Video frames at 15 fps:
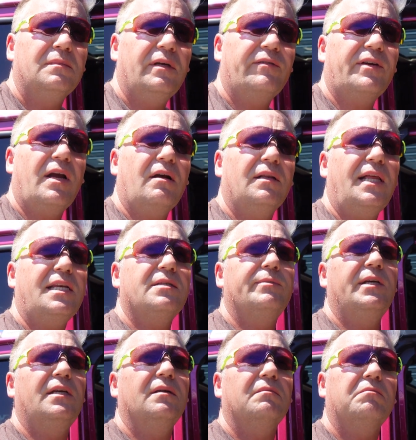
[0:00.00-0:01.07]
if Kara lets
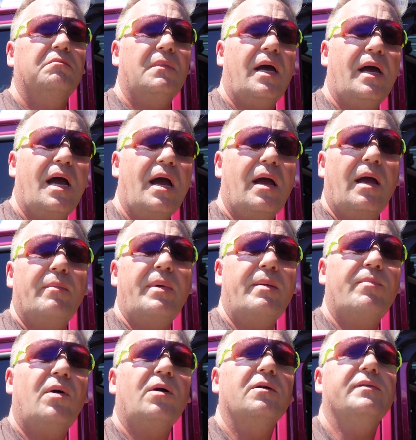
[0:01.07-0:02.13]
me, I, I may
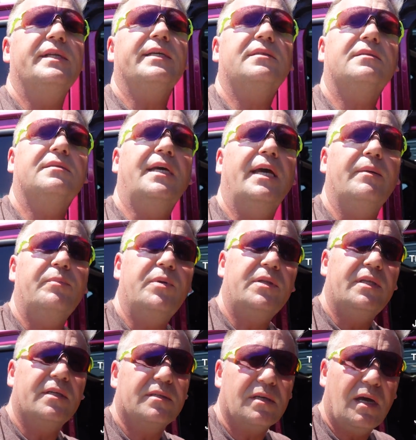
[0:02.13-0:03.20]
borrow this and
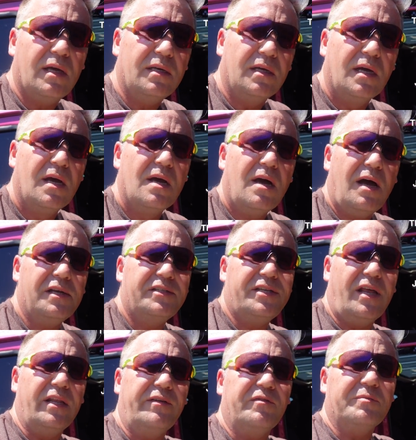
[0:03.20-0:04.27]
put this on, on
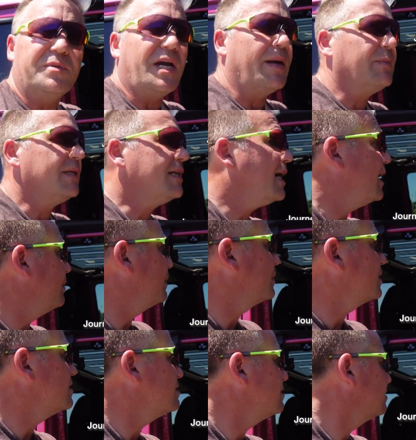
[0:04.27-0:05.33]
Sully from time to time,
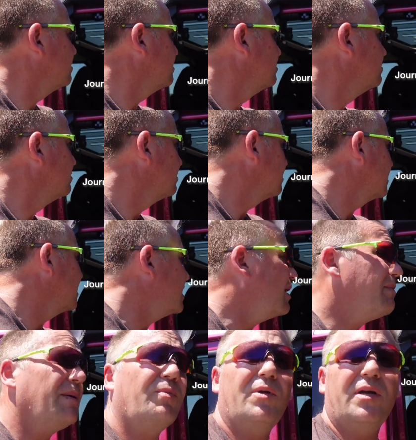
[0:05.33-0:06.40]
because because
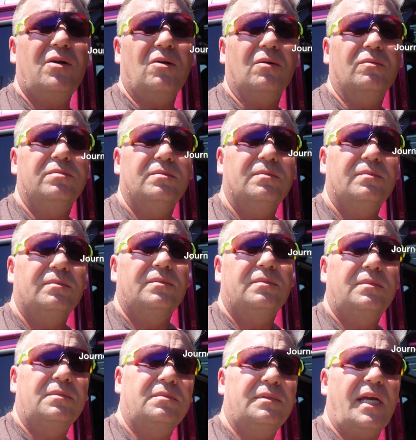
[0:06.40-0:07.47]
that'd be pretty cool.
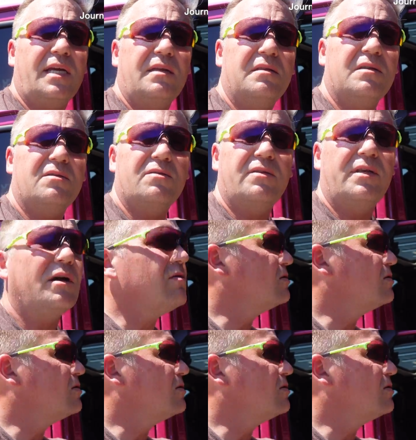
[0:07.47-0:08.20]
Taking this through the